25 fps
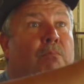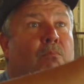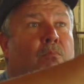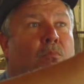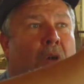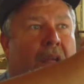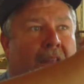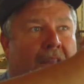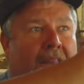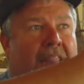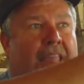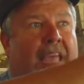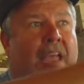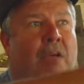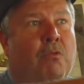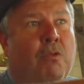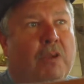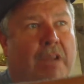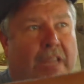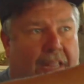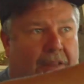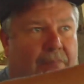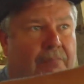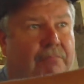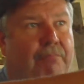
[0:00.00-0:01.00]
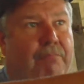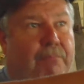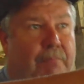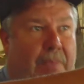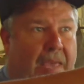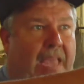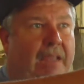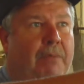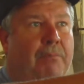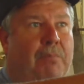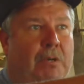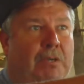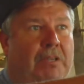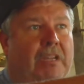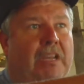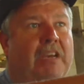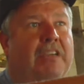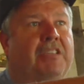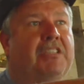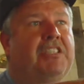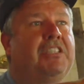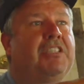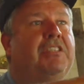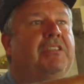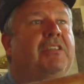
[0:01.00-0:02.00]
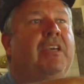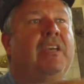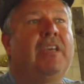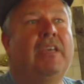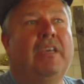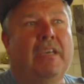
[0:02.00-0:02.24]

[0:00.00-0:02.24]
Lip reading: when they were in big production